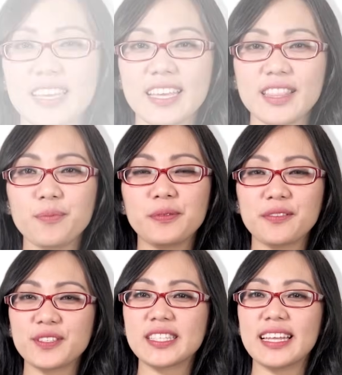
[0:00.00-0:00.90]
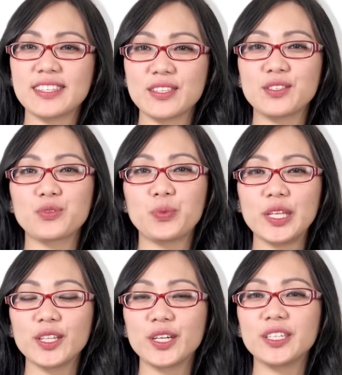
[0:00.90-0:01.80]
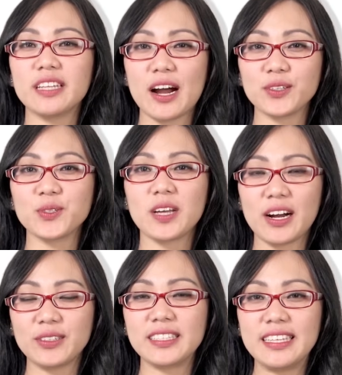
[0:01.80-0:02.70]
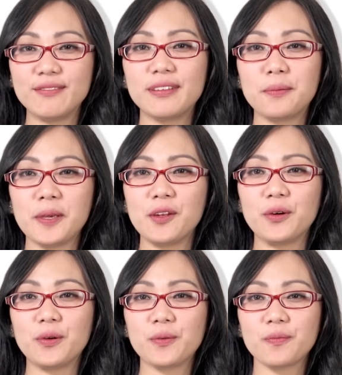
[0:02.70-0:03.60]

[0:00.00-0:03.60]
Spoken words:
In the previous lessons, we learned how to count in Filipino.